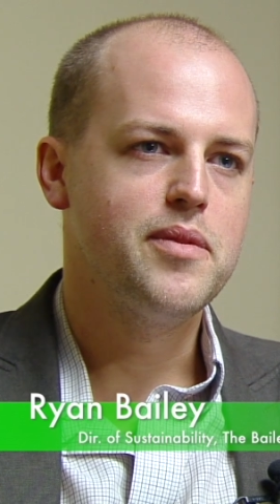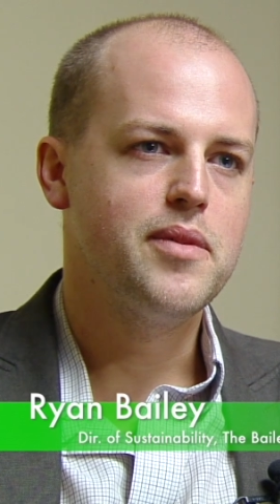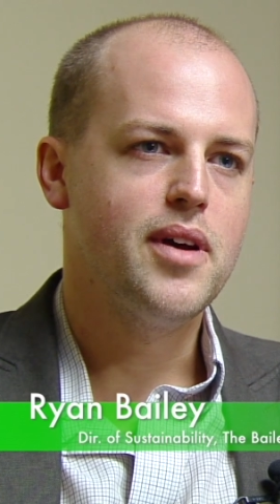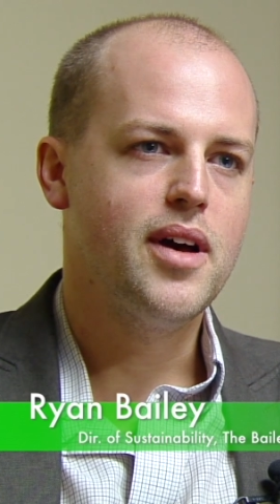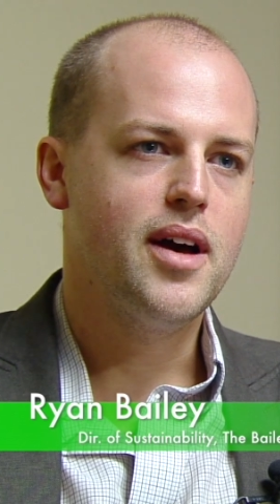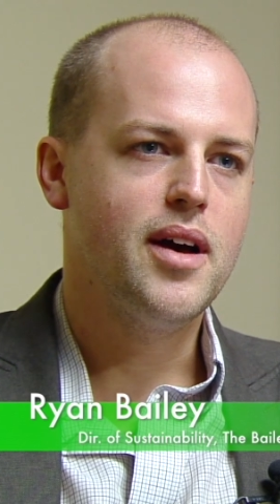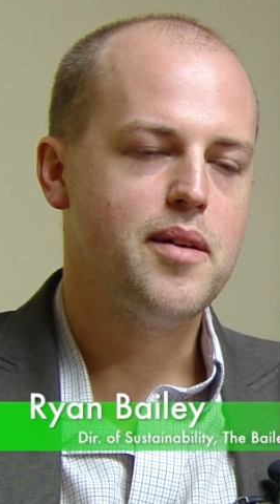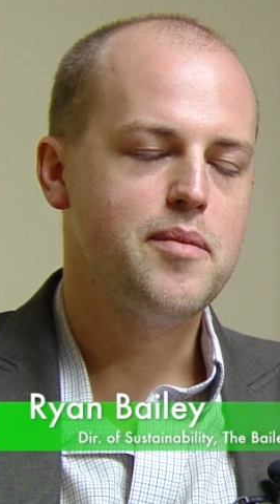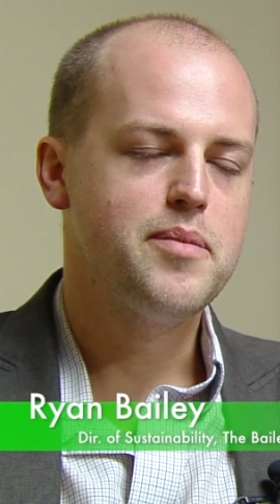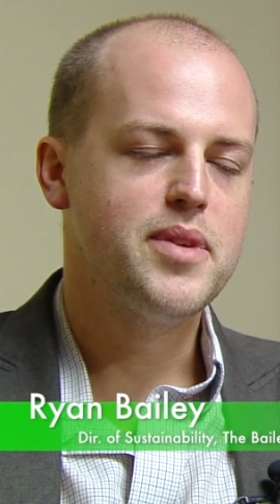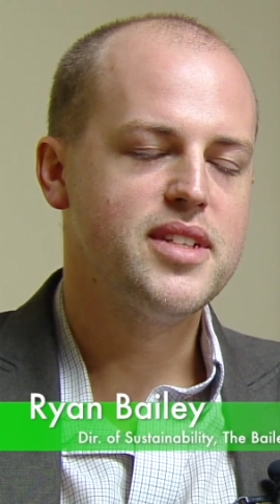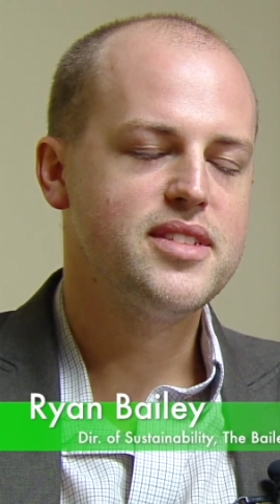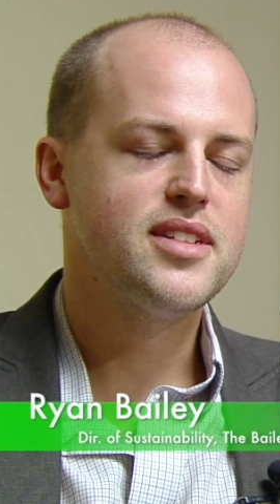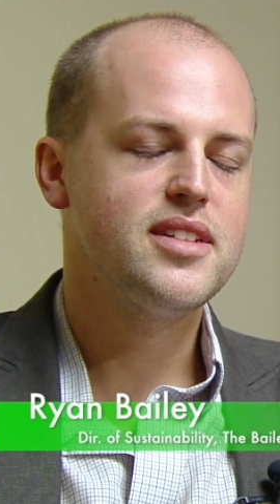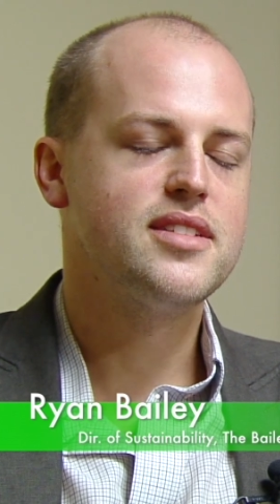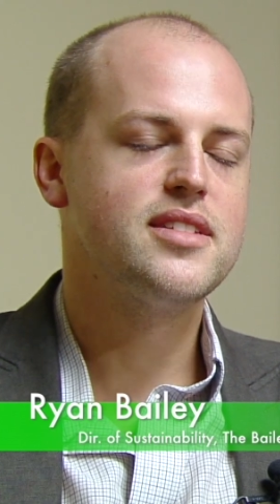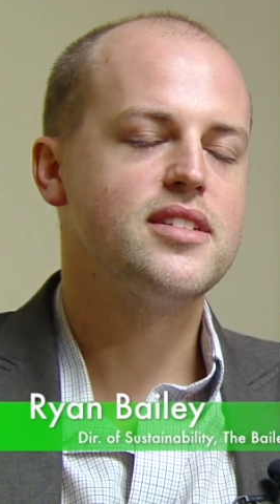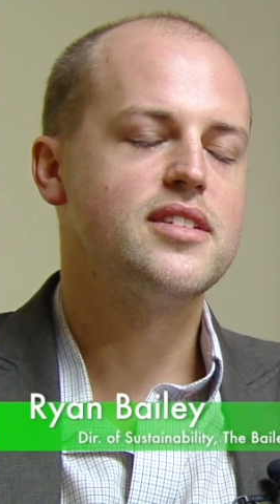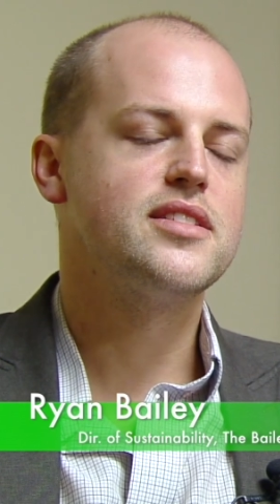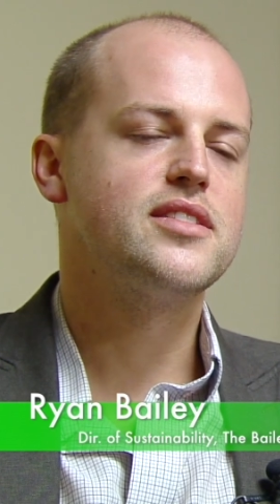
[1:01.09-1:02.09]
uh,
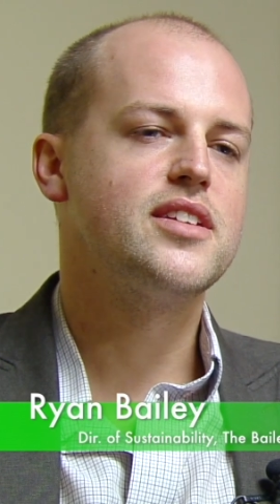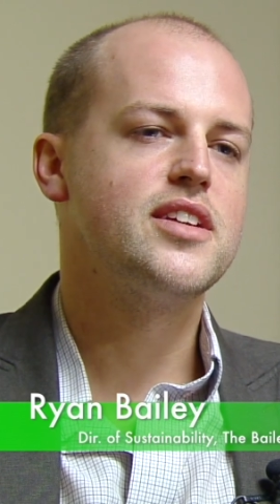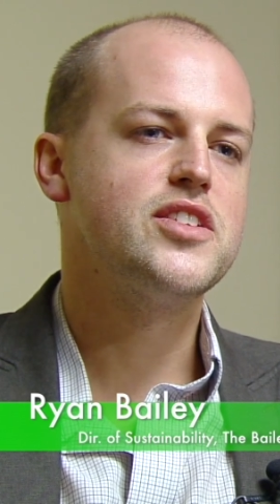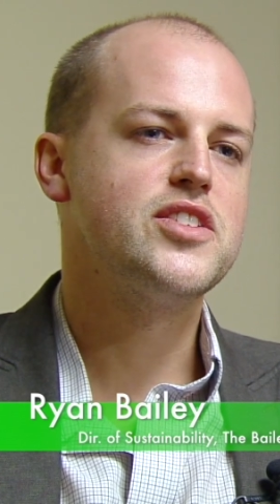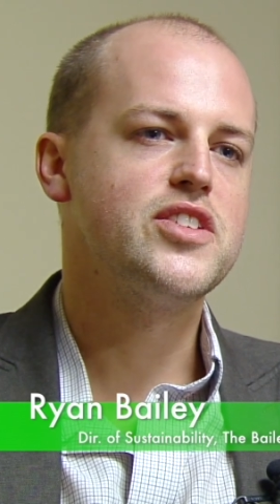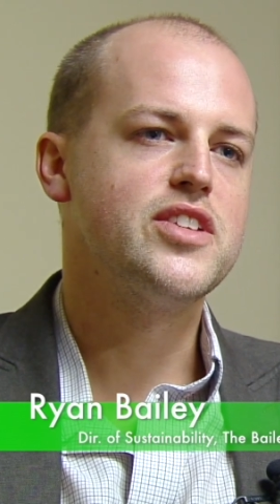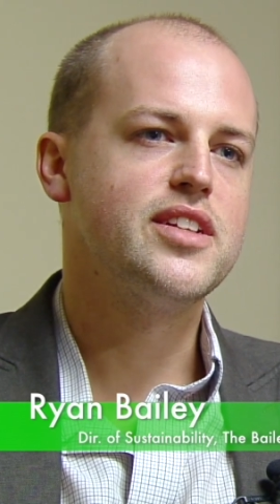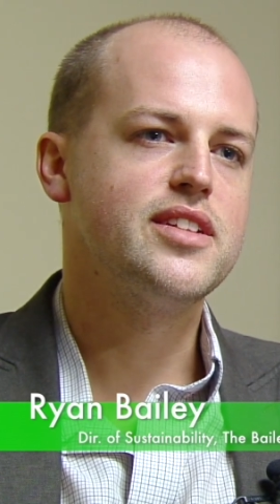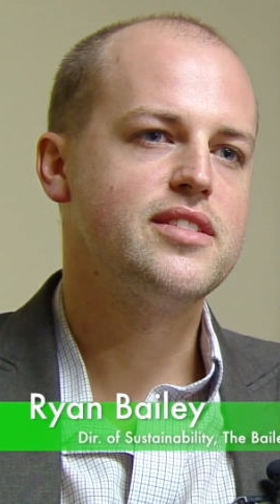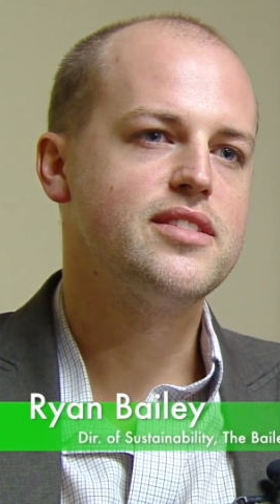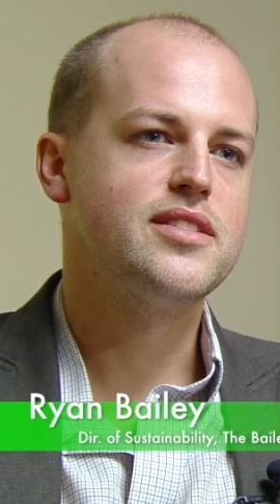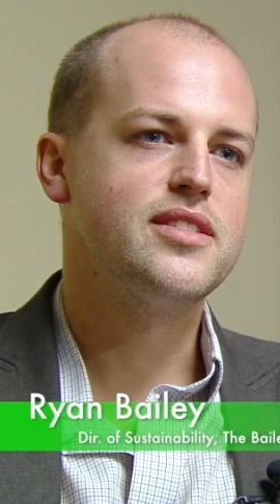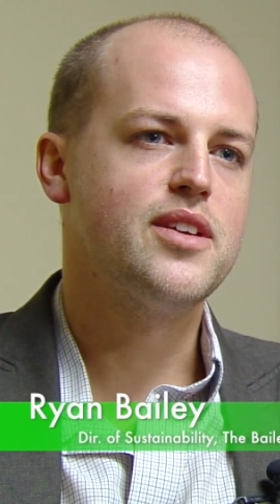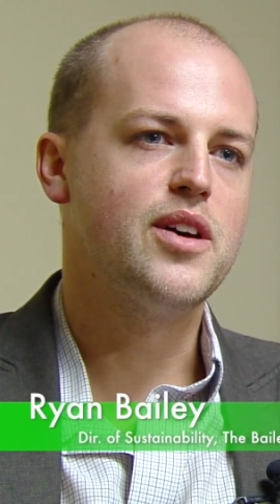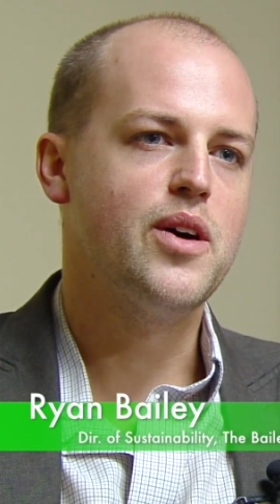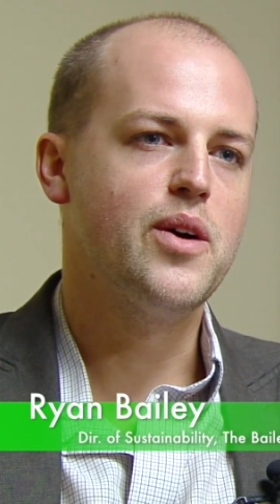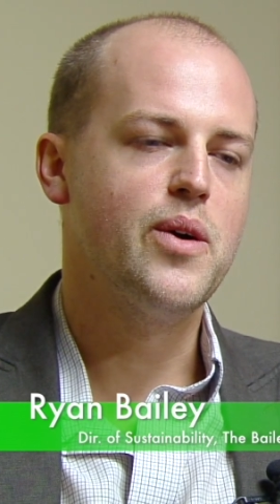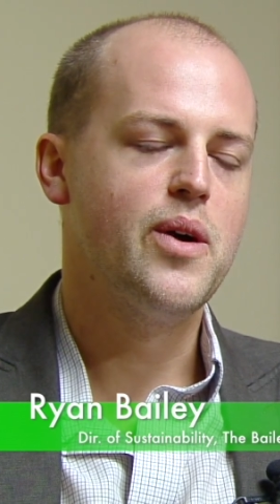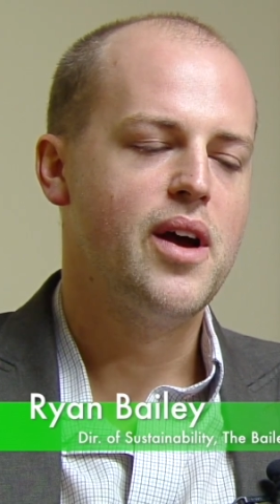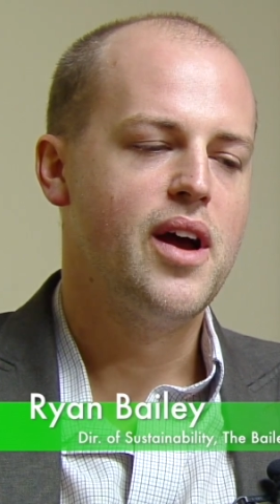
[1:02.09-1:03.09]
business decisions.
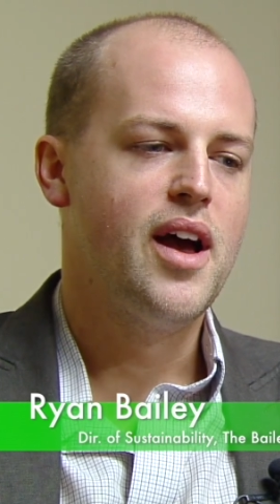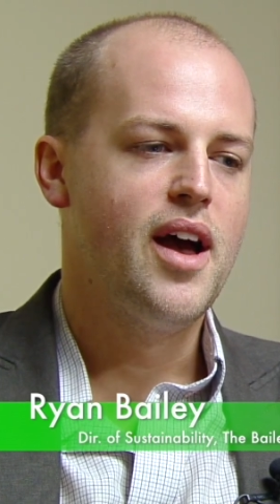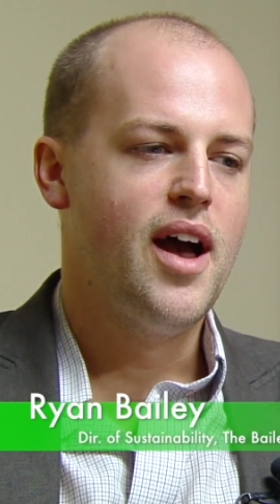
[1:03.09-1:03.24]
So